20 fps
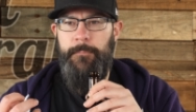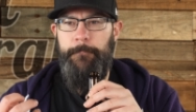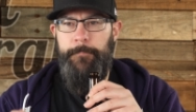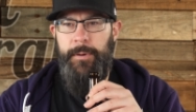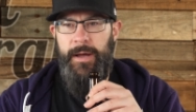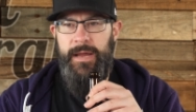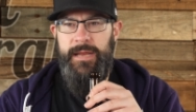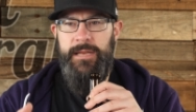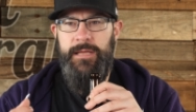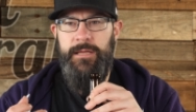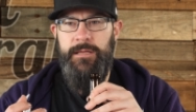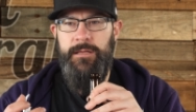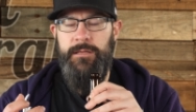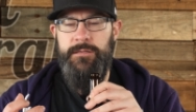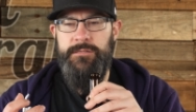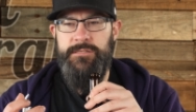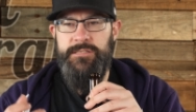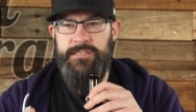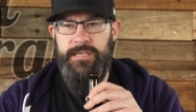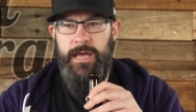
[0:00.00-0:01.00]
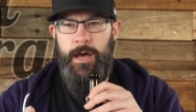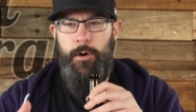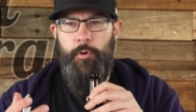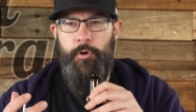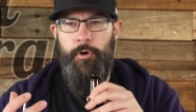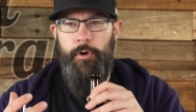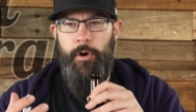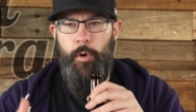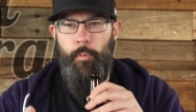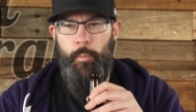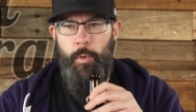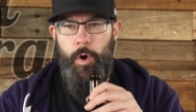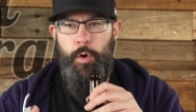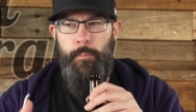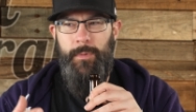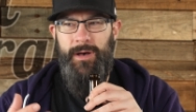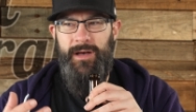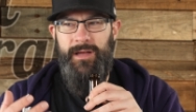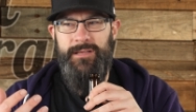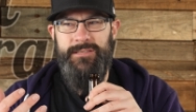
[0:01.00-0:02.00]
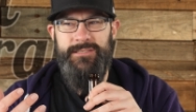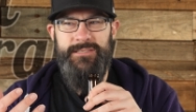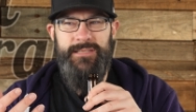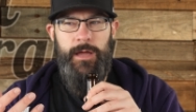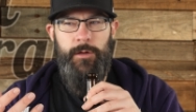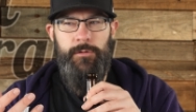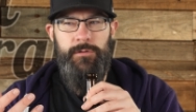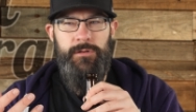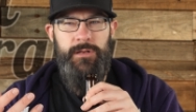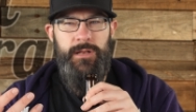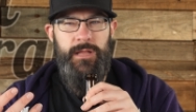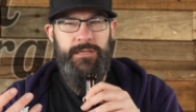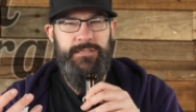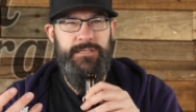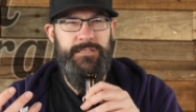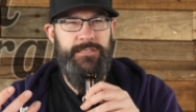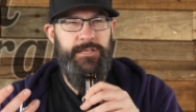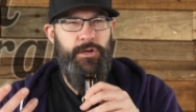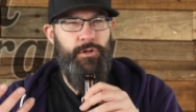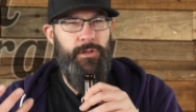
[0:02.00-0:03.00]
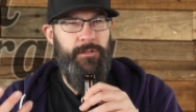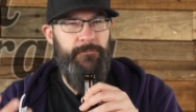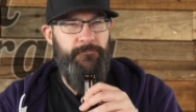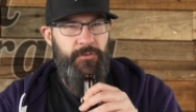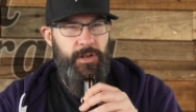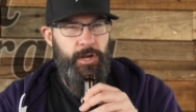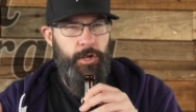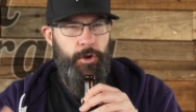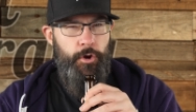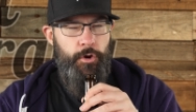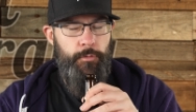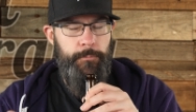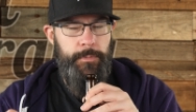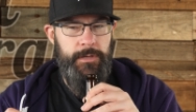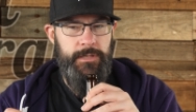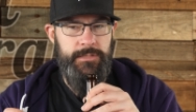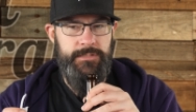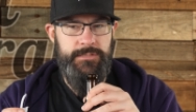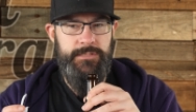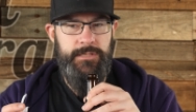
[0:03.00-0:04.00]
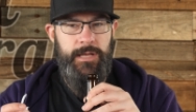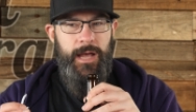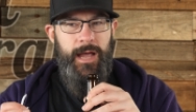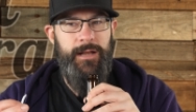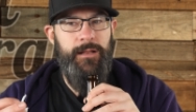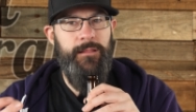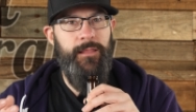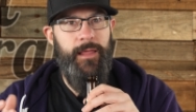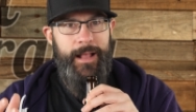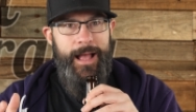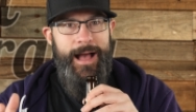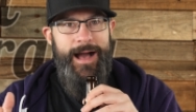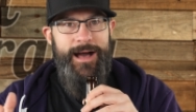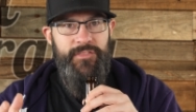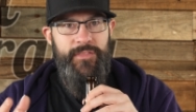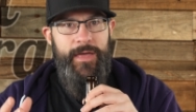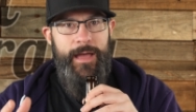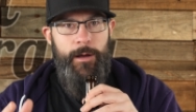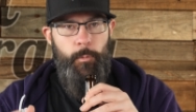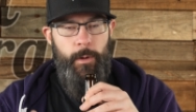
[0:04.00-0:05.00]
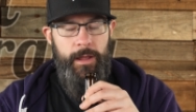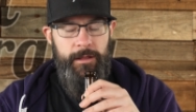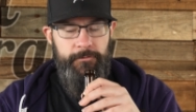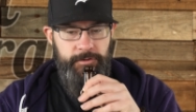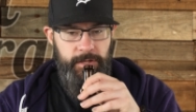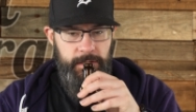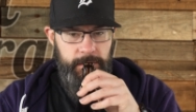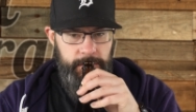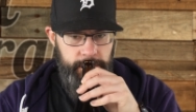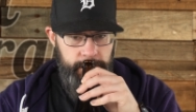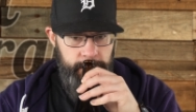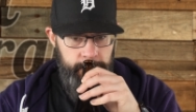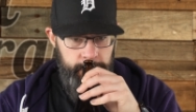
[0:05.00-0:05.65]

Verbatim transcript: of biting sour aroma. It's not necessarily vinegar, but it's kind of like on that wavelength.